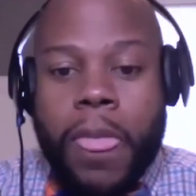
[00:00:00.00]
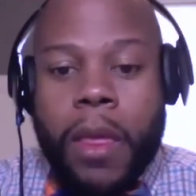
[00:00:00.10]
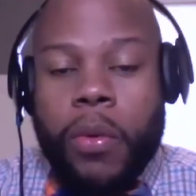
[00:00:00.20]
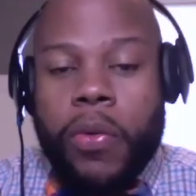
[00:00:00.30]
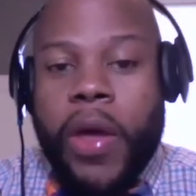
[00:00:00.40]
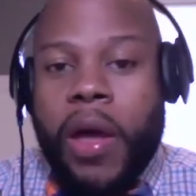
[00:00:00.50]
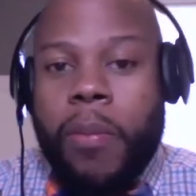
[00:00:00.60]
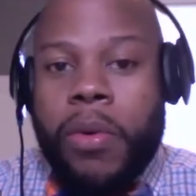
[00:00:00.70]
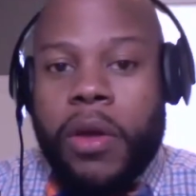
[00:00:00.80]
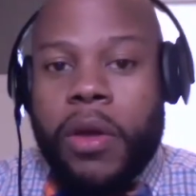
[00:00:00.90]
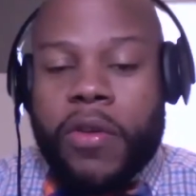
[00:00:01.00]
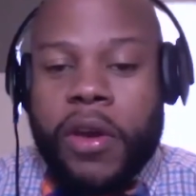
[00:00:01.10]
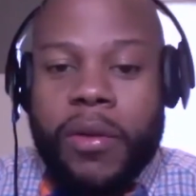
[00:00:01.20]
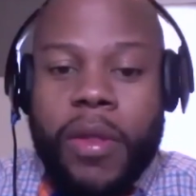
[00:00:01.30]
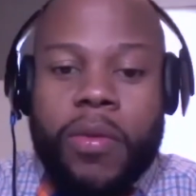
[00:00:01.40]
And with that being
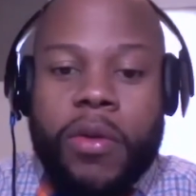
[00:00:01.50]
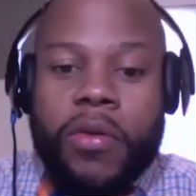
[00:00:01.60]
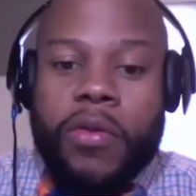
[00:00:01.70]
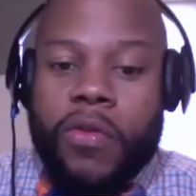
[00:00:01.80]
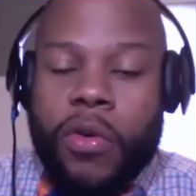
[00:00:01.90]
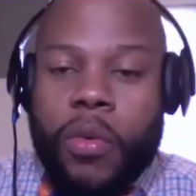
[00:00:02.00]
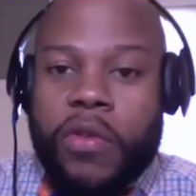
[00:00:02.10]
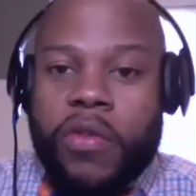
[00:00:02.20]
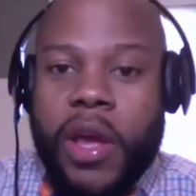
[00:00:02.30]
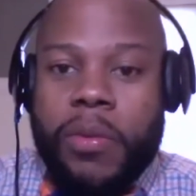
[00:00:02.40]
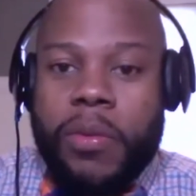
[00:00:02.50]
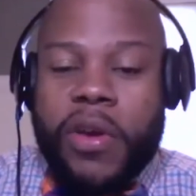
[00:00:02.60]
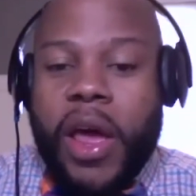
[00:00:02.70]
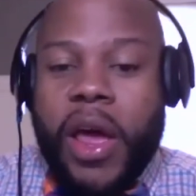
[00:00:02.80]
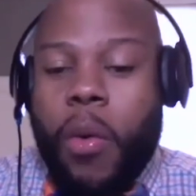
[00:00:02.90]
said, this is just a quick
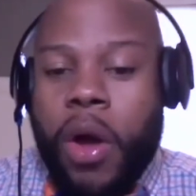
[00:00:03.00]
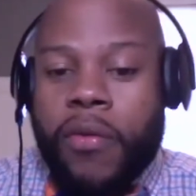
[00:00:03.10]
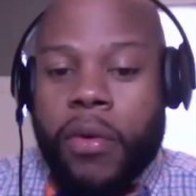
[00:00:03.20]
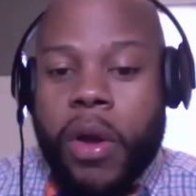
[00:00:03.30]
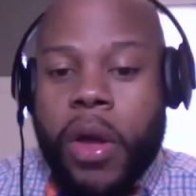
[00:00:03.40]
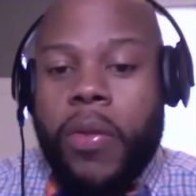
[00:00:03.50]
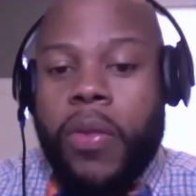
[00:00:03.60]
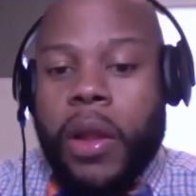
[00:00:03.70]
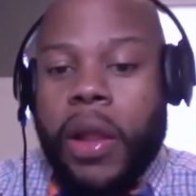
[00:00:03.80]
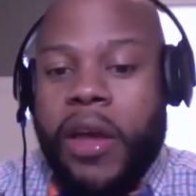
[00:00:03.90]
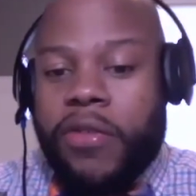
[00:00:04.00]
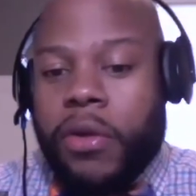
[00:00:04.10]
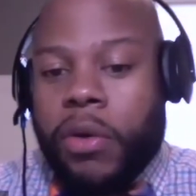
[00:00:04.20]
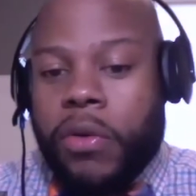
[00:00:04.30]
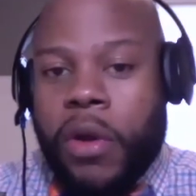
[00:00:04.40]
snapshot. However, the last
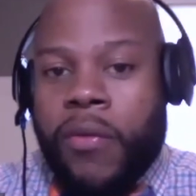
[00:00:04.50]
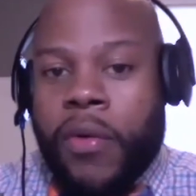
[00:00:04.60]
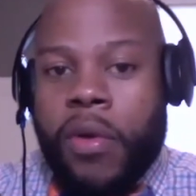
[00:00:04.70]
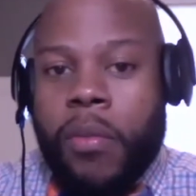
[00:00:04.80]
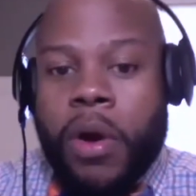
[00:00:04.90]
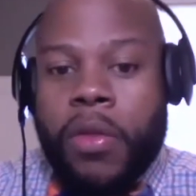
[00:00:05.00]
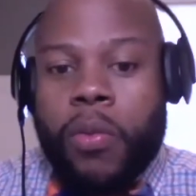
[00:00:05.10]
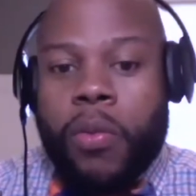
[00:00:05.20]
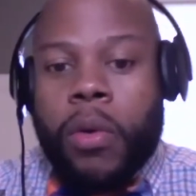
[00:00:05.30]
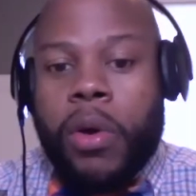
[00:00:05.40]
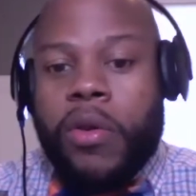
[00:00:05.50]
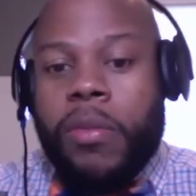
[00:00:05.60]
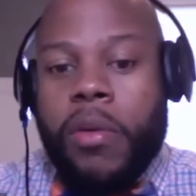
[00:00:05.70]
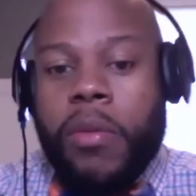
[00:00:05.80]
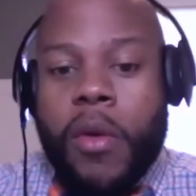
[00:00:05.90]
Thursday of every month, we're going to
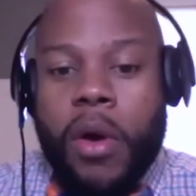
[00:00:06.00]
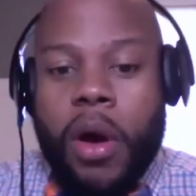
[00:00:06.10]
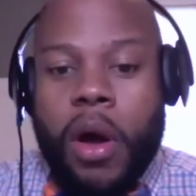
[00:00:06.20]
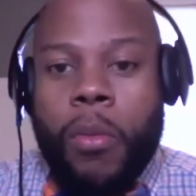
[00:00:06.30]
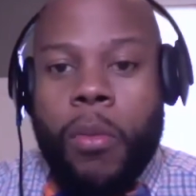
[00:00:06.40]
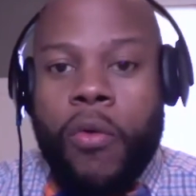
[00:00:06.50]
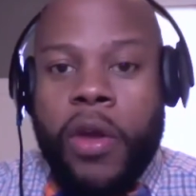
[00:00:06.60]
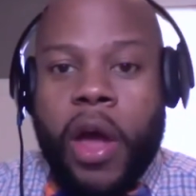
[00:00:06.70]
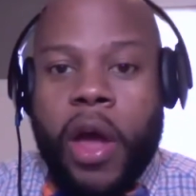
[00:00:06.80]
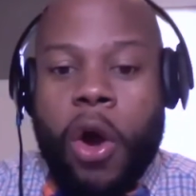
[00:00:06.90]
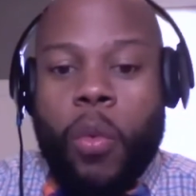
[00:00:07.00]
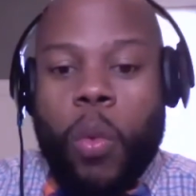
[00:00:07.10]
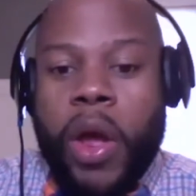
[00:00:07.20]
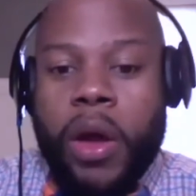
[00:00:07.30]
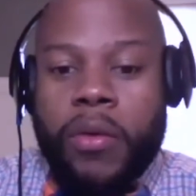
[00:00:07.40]
be moving our
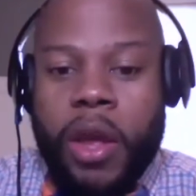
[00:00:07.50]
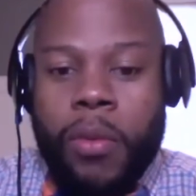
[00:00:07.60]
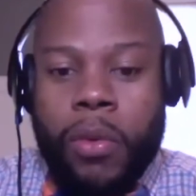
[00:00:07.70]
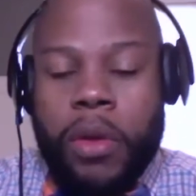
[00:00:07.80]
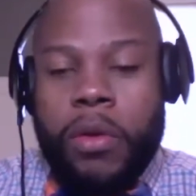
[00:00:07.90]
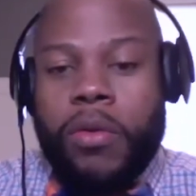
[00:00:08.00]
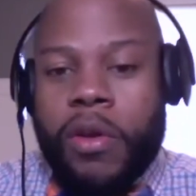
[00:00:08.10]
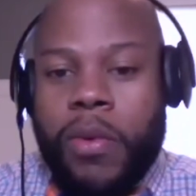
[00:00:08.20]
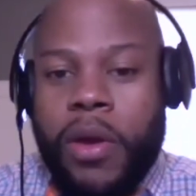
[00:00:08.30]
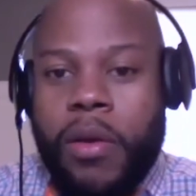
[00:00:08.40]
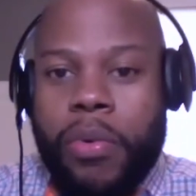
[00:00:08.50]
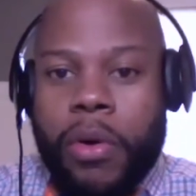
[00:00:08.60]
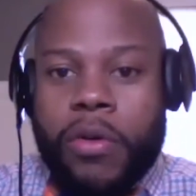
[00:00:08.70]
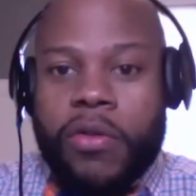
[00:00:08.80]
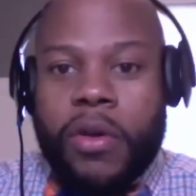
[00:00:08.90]
roundtable that used to be in
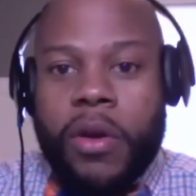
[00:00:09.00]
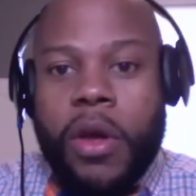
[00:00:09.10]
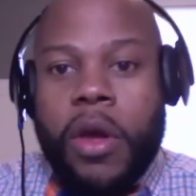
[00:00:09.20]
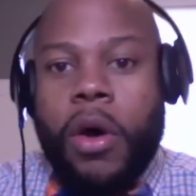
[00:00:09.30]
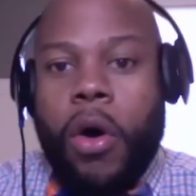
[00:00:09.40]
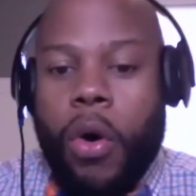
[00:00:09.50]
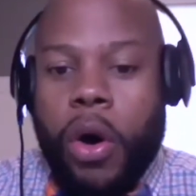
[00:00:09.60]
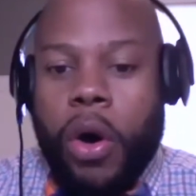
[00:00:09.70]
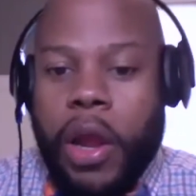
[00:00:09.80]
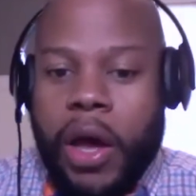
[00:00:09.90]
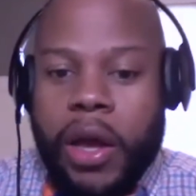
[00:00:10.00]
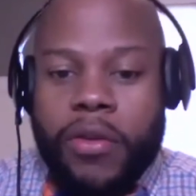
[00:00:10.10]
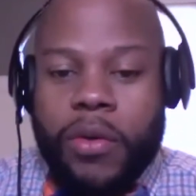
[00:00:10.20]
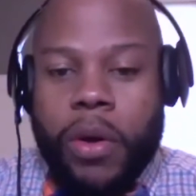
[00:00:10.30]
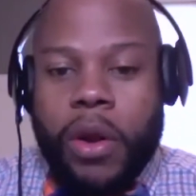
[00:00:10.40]
person online.
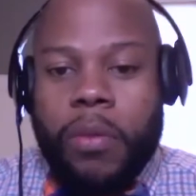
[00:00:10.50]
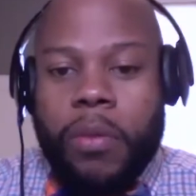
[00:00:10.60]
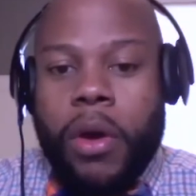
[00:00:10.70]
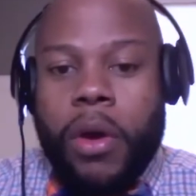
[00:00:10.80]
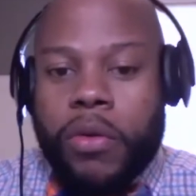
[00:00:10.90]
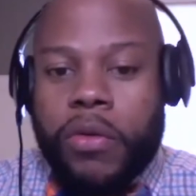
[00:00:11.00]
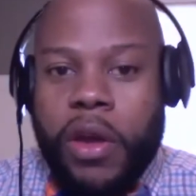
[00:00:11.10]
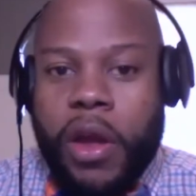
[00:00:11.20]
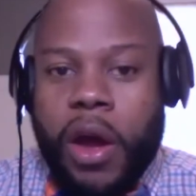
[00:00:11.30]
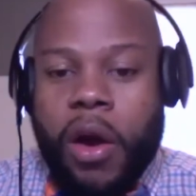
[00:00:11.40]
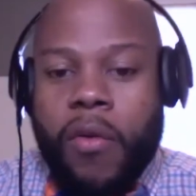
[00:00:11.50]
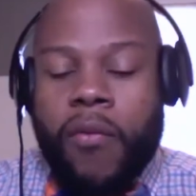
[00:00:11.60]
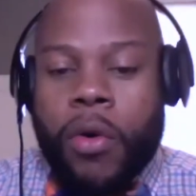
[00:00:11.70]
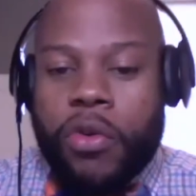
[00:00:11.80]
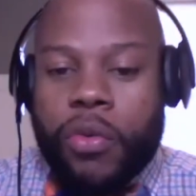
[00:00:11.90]
So we're going to be hosting our
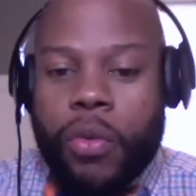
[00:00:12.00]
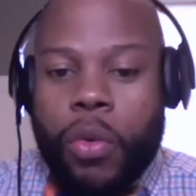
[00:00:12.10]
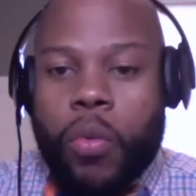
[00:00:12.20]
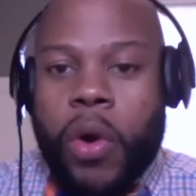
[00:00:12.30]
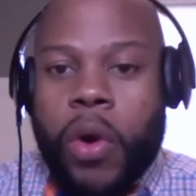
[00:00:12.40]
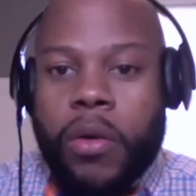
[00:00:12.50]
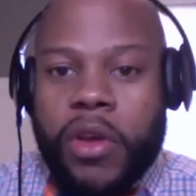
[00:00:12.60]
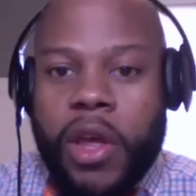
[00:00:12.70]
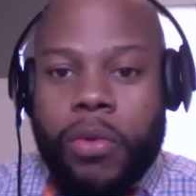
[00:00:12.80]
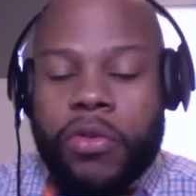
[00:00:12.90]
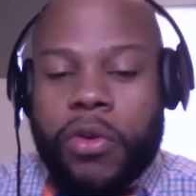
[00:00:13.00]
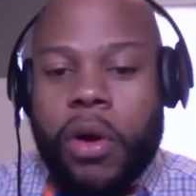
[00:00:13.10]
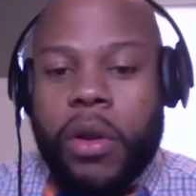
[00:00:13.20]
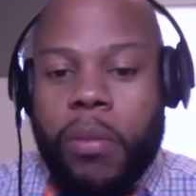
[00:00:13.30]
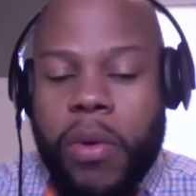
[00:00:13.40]
virtual roundtable
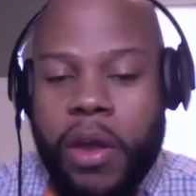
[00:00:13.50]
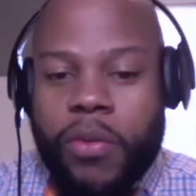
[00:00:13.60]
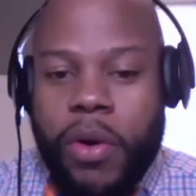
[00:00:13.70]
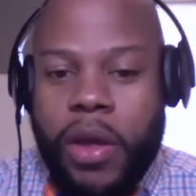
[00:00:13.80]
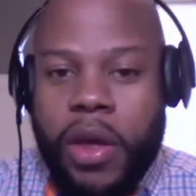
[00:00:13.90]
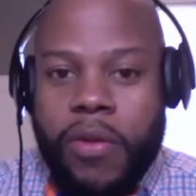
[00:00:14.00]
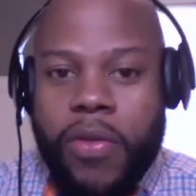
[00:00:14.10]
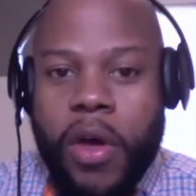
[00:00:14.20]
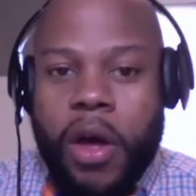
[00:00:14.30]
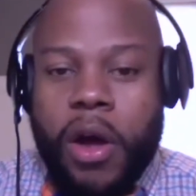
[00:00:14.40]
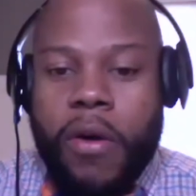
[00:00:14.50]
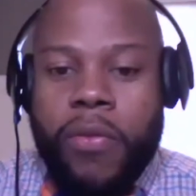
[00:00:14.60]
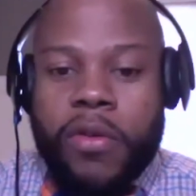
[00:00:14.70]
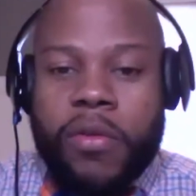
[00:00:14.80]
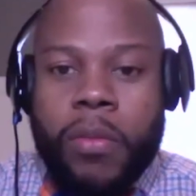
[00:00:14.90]
starting May 28th of
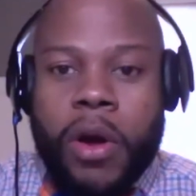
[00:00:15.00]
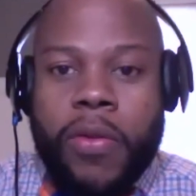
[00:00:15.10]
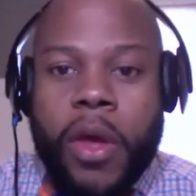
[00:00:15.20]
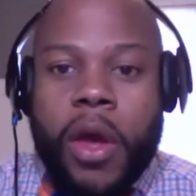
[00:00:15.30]
this month.